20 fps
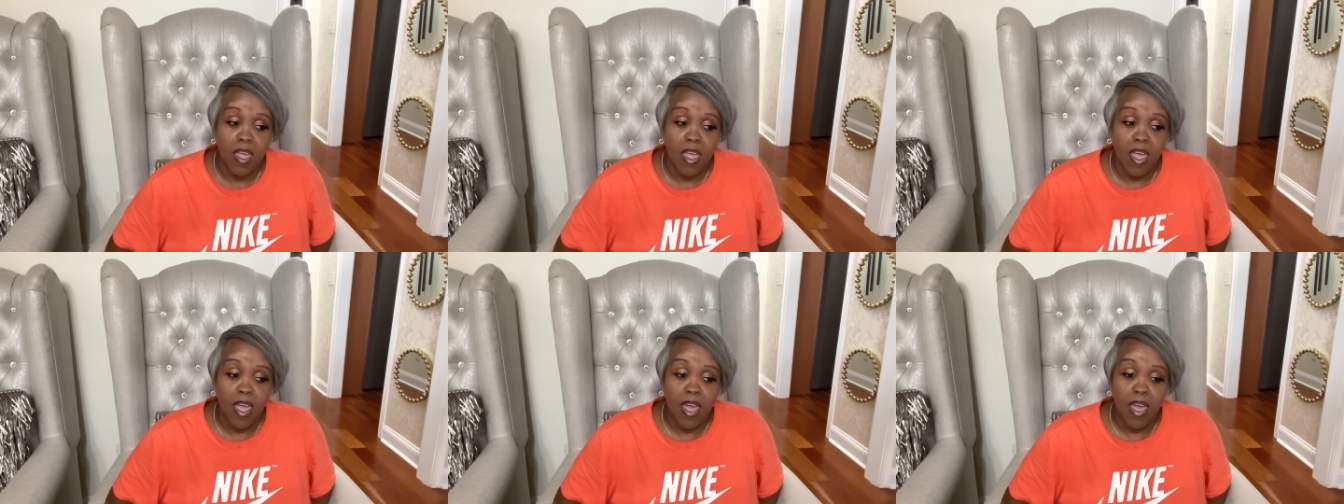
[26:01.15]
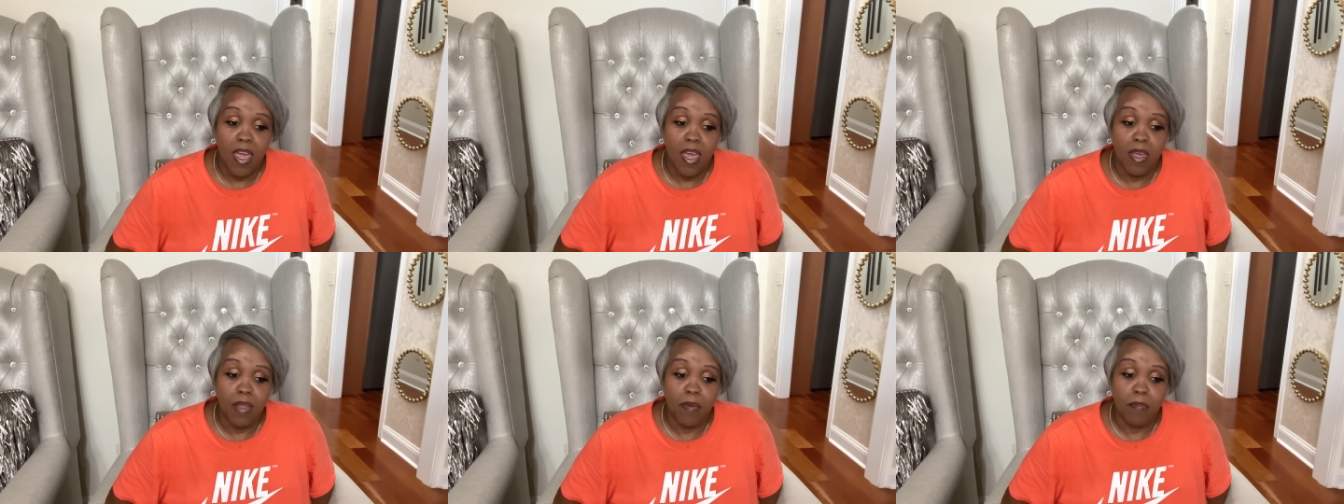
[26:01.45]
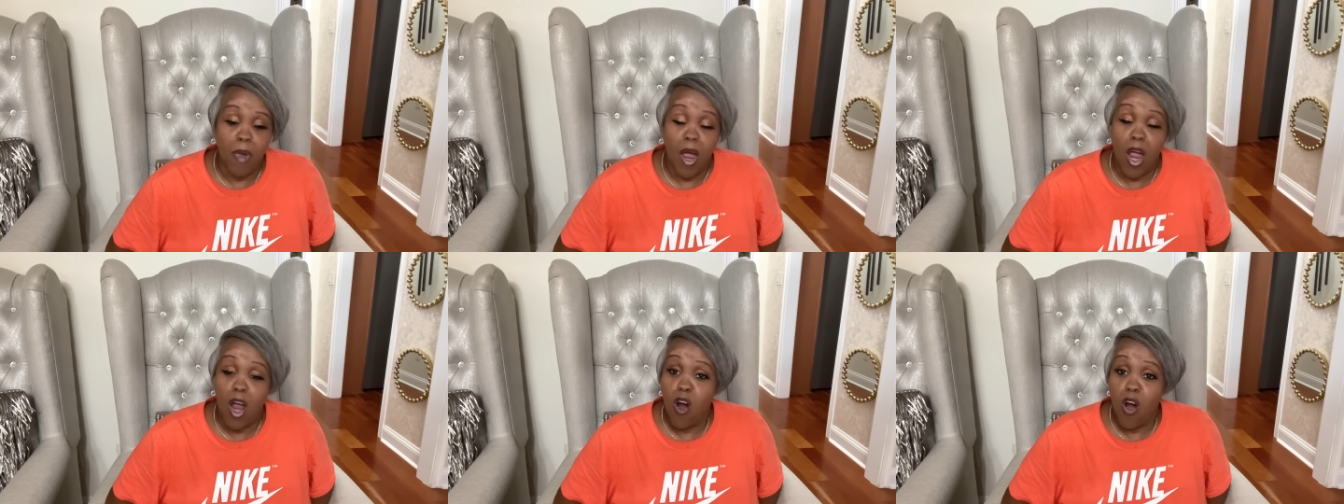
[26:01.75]
and
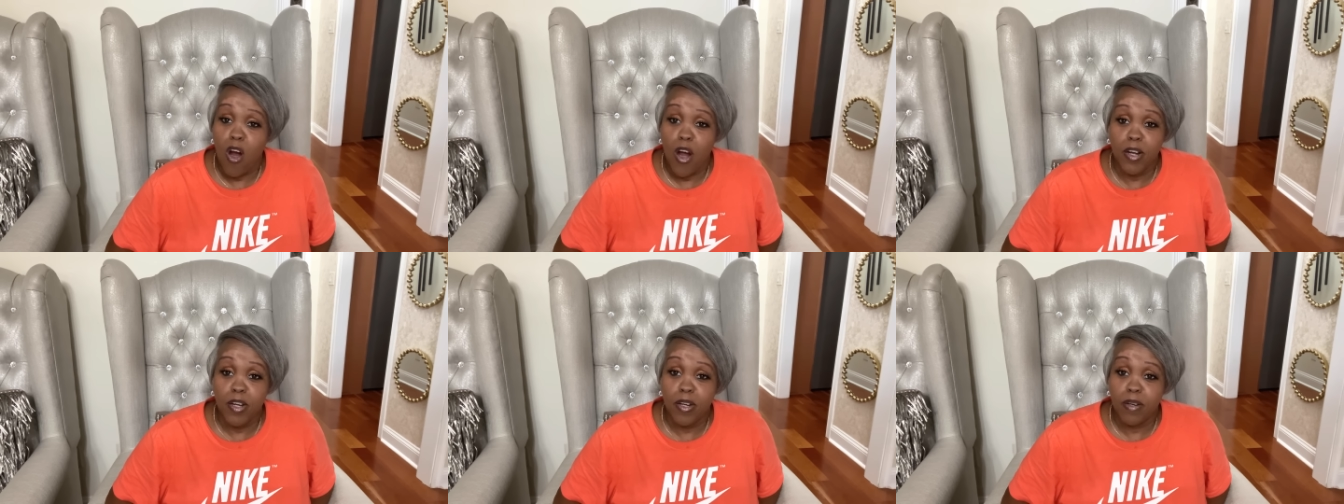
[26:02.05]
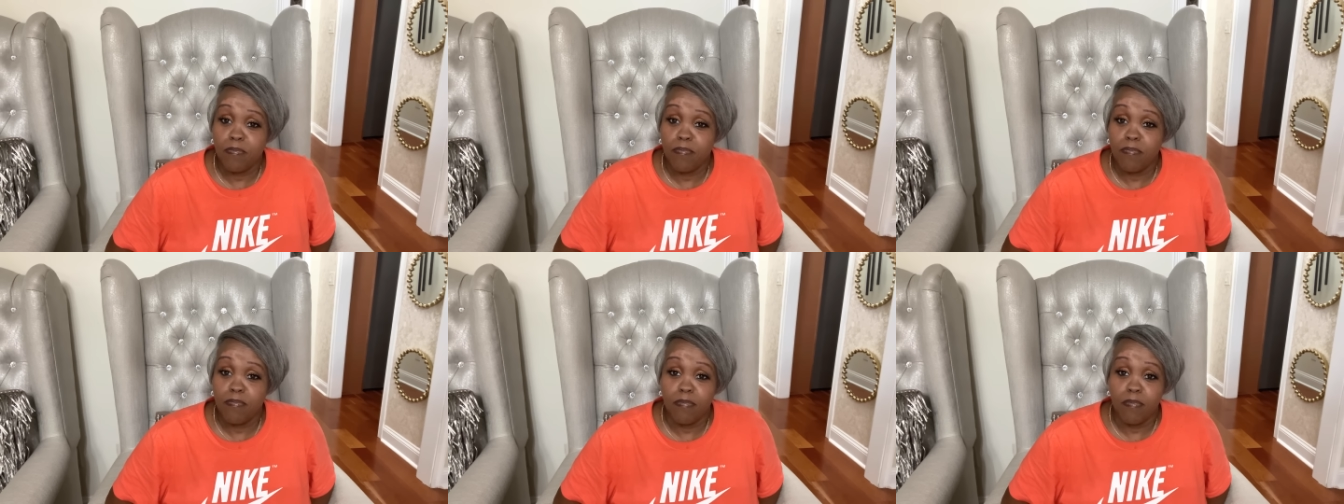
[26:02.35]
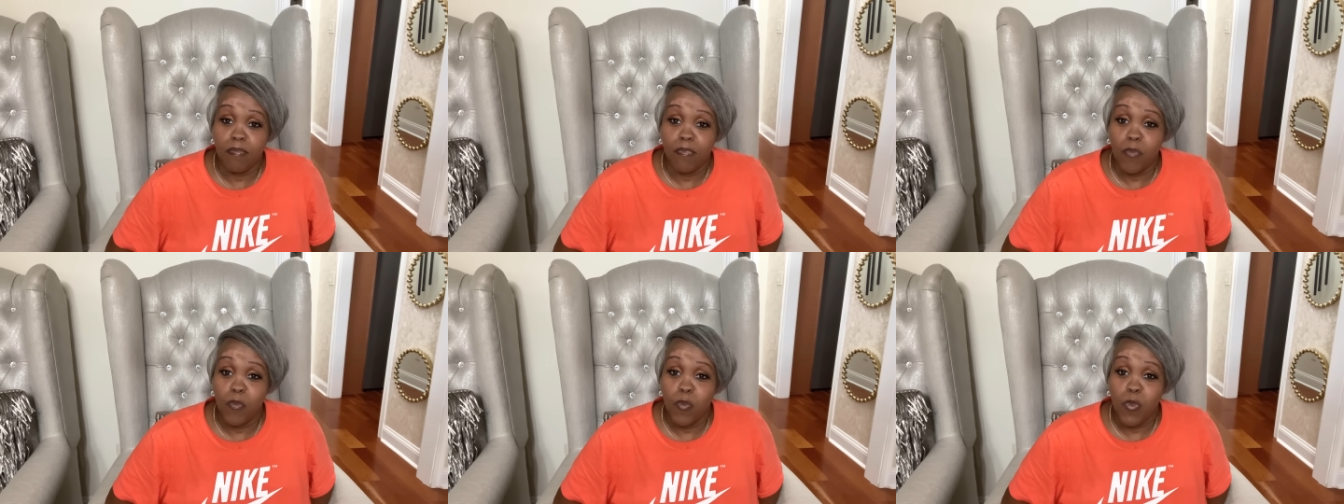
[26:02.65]
my heart
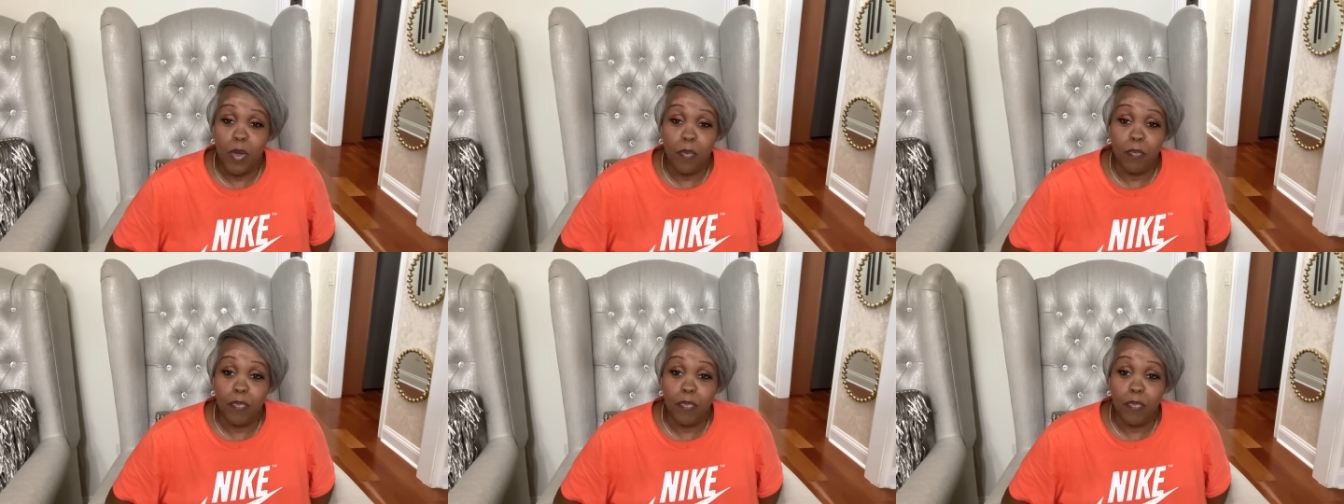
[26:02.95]
went